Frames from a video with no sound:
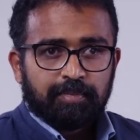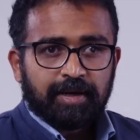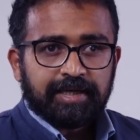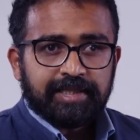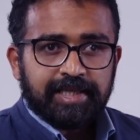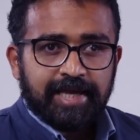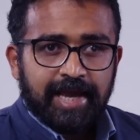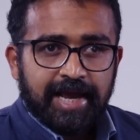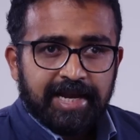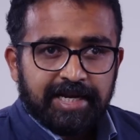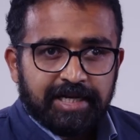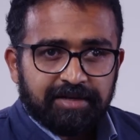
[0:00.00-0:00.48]

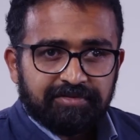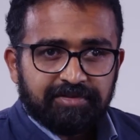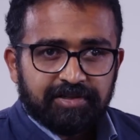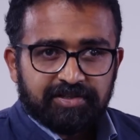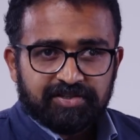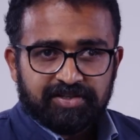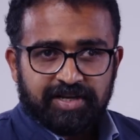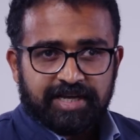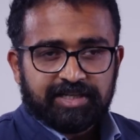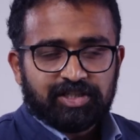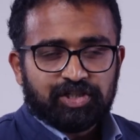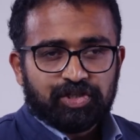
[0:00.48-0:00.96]
By the end
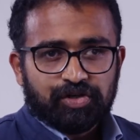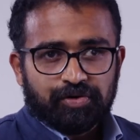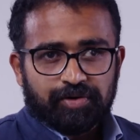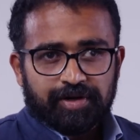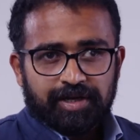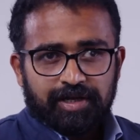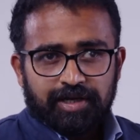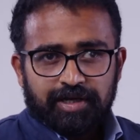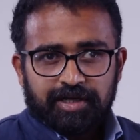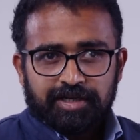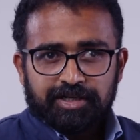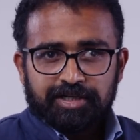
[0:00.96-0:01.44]
of the
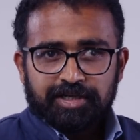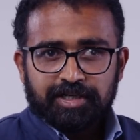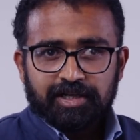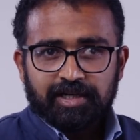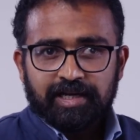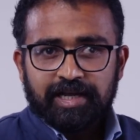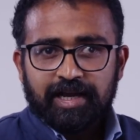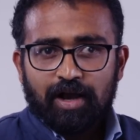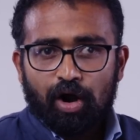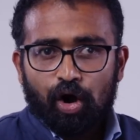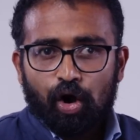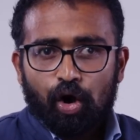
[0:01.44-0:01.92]
century,
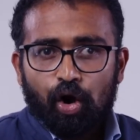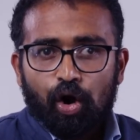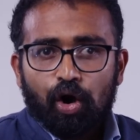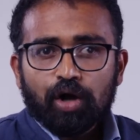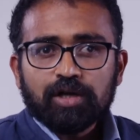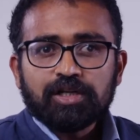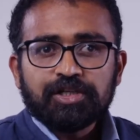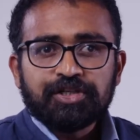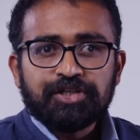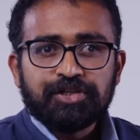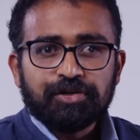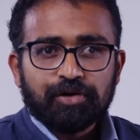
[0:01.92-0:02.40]
nearly
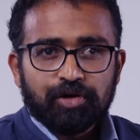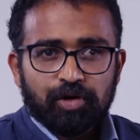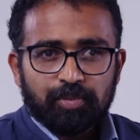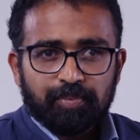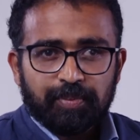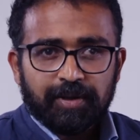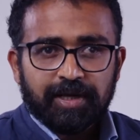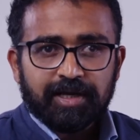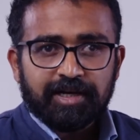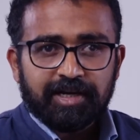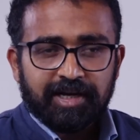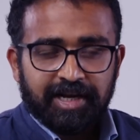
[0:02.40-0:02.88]
all
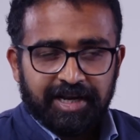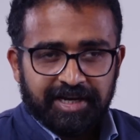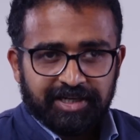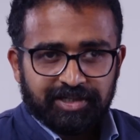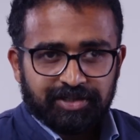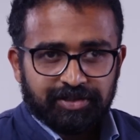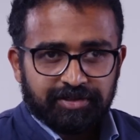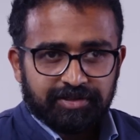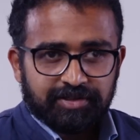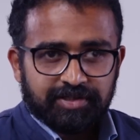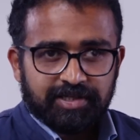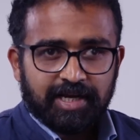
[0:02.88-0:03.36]
European
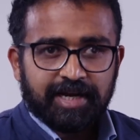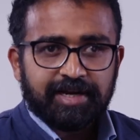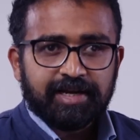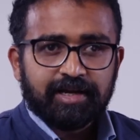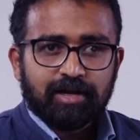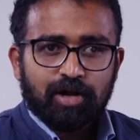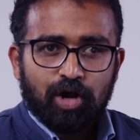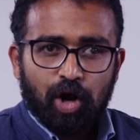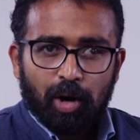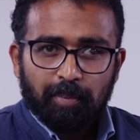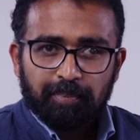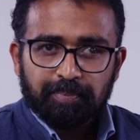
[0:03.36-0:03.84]
nations
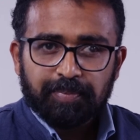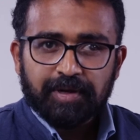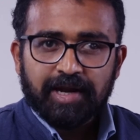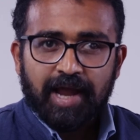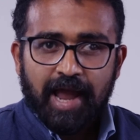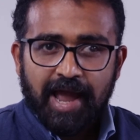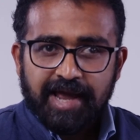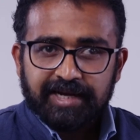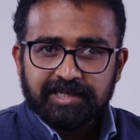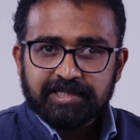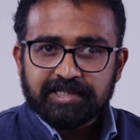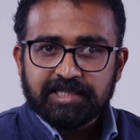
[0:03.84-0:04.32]
had a
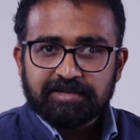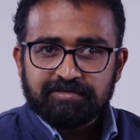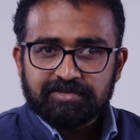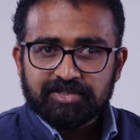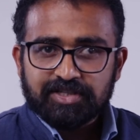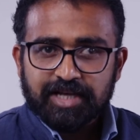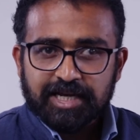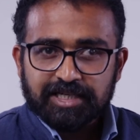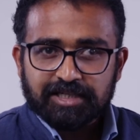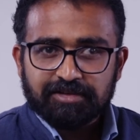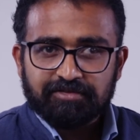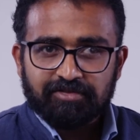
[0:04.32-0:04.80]

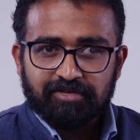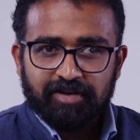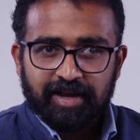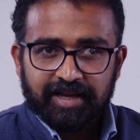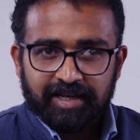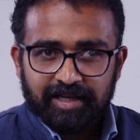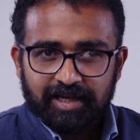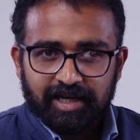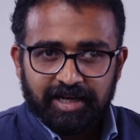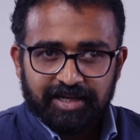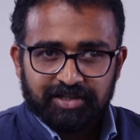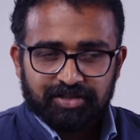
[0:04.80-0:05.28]
comprehensive set of
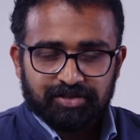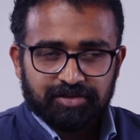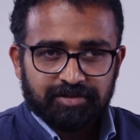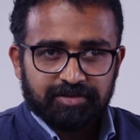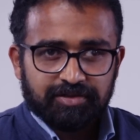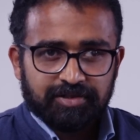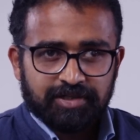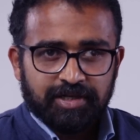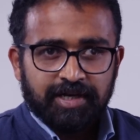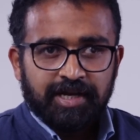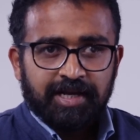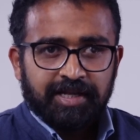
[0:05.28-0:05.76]

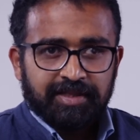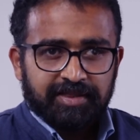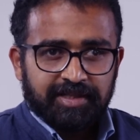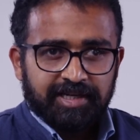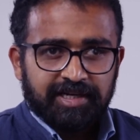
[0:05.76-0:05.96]
regulations